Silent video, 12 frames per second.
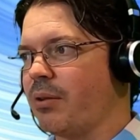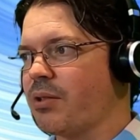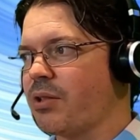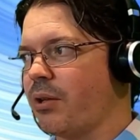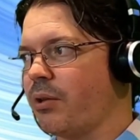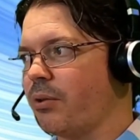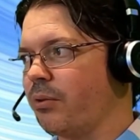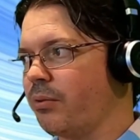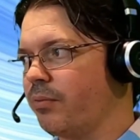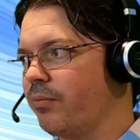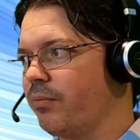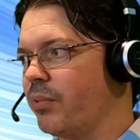So
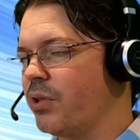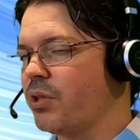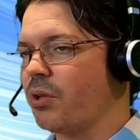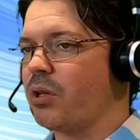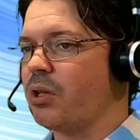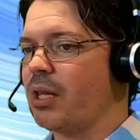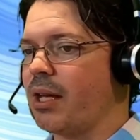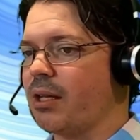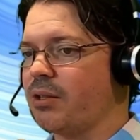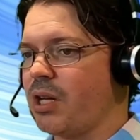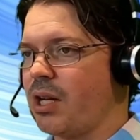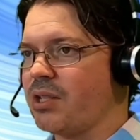you saw like
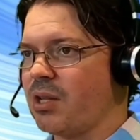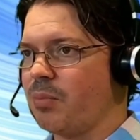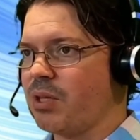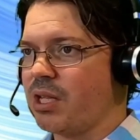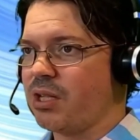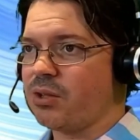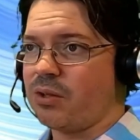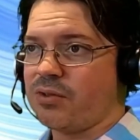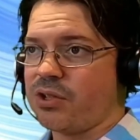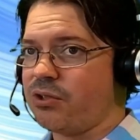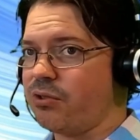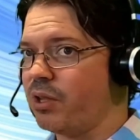ChatGPT sort of
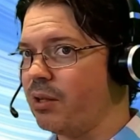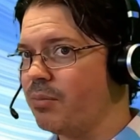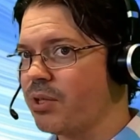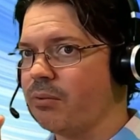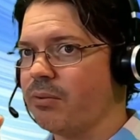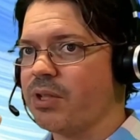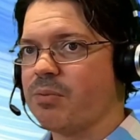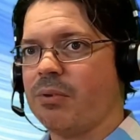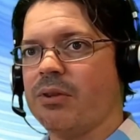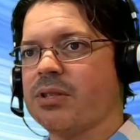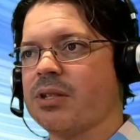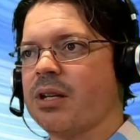streams the
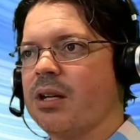response.